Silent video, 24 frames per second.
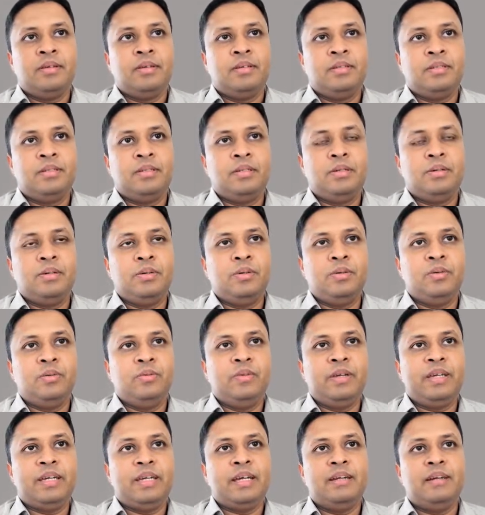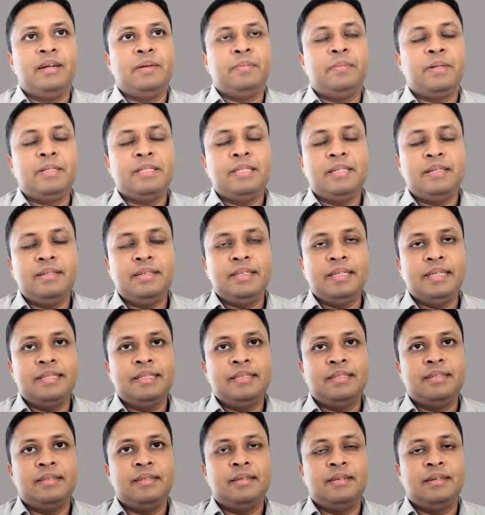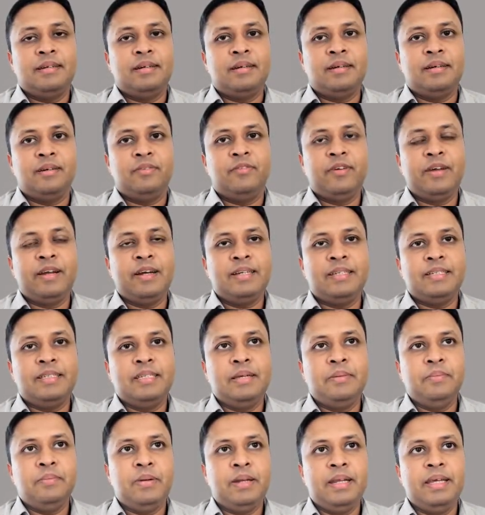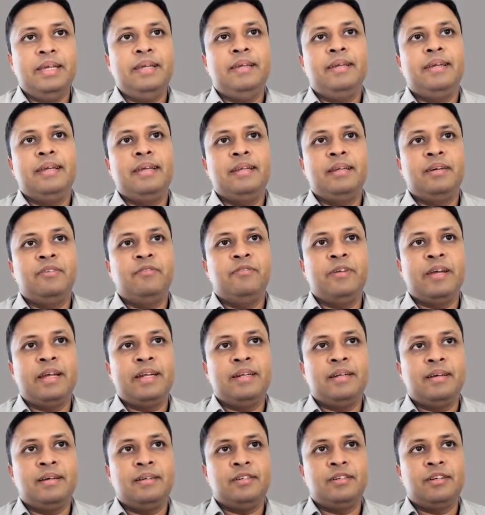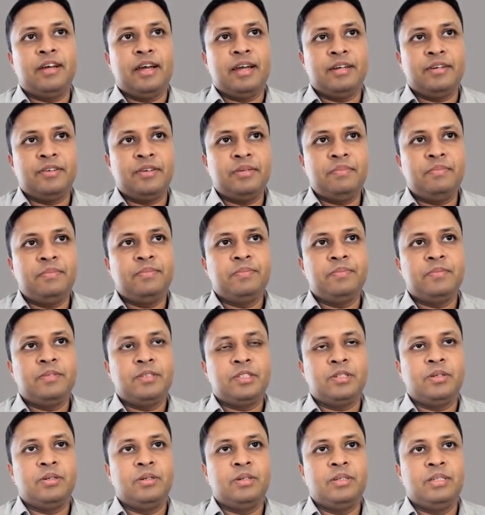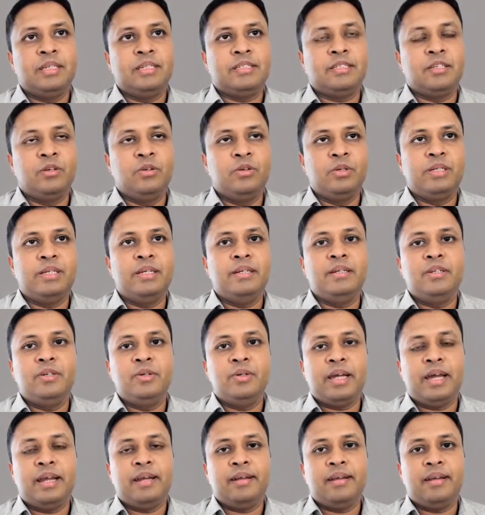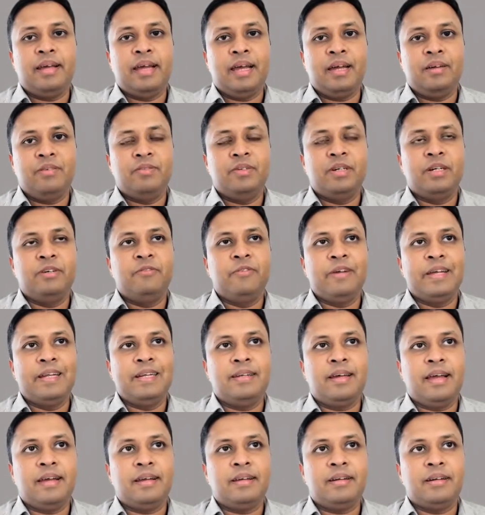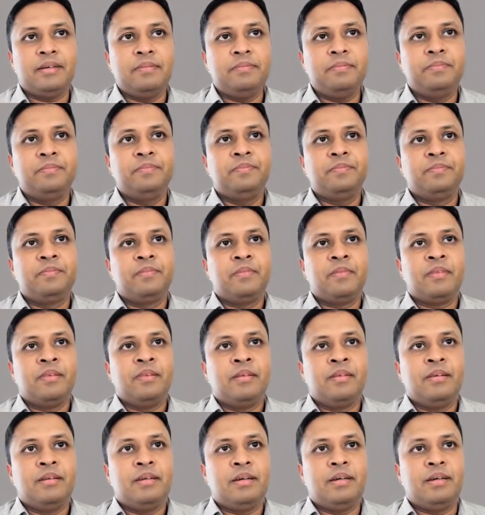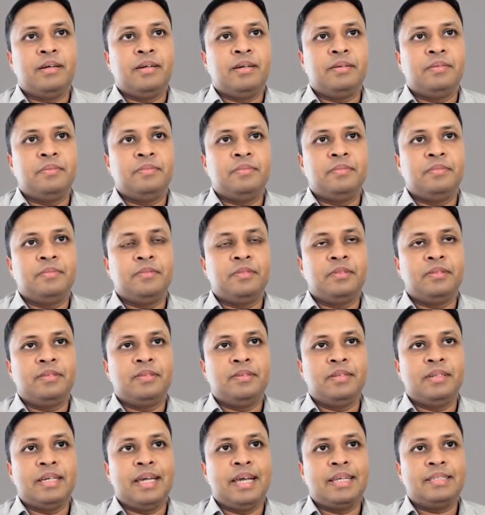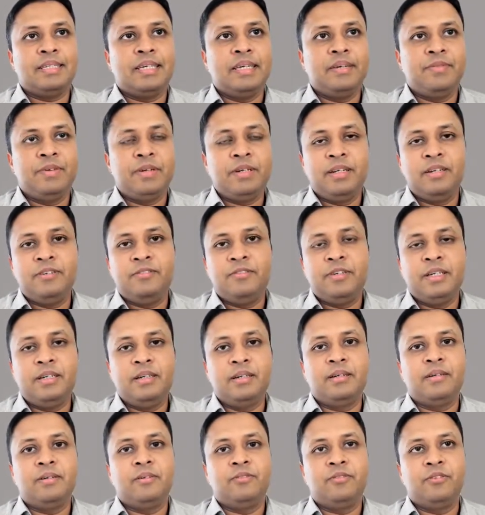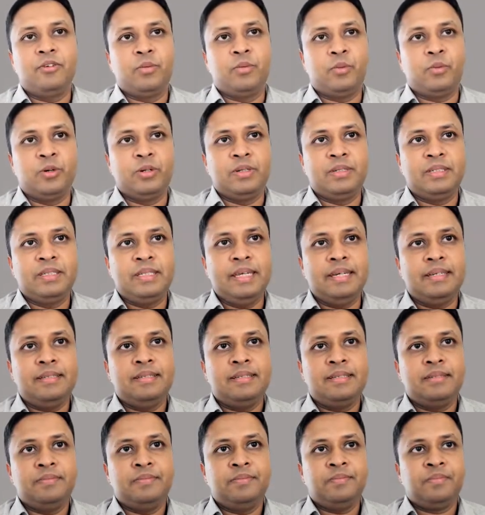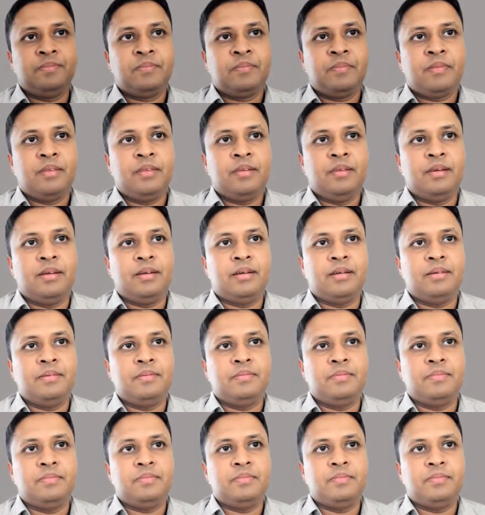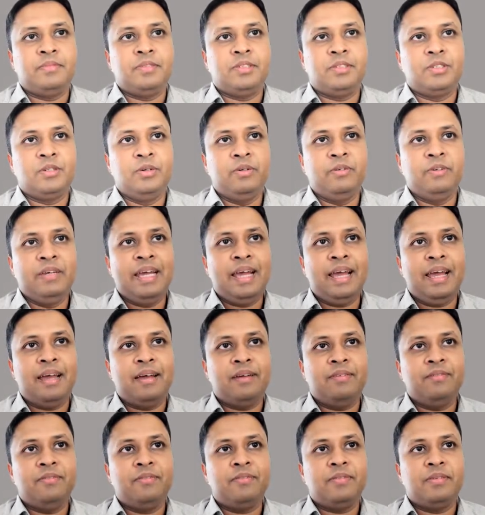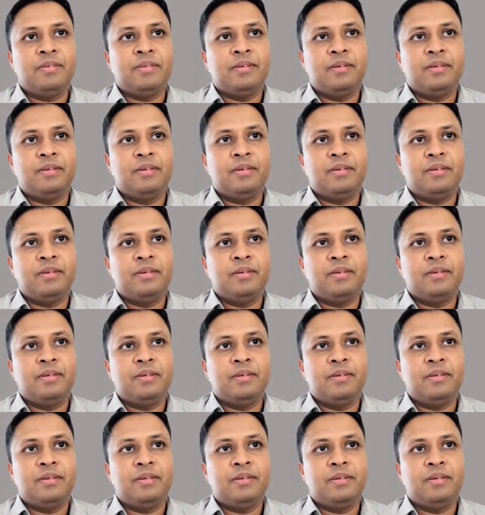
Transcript: So we can represent this very simply in a Venn diagram. So in the solution, you can have a Venn diagram as given in figure 4.6. So we have